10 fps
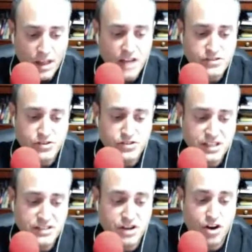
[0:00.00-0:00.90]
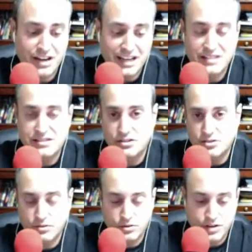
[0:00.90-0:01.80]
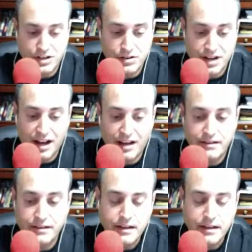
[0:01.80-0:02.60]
as our sins are against the eternal creator God.